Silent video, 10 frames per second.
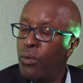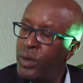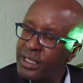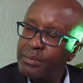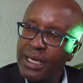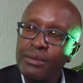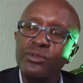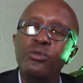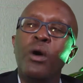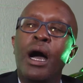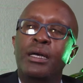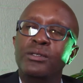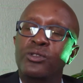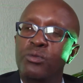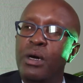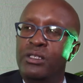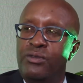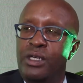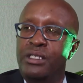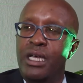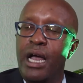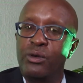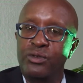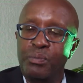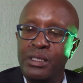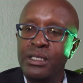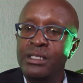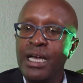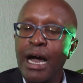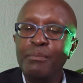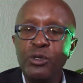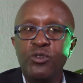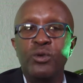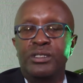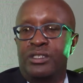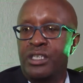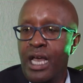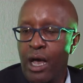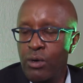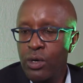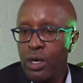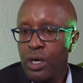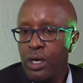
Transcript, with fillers: we sometimes do ask too much of our CIOs, but it's up to you as a CIO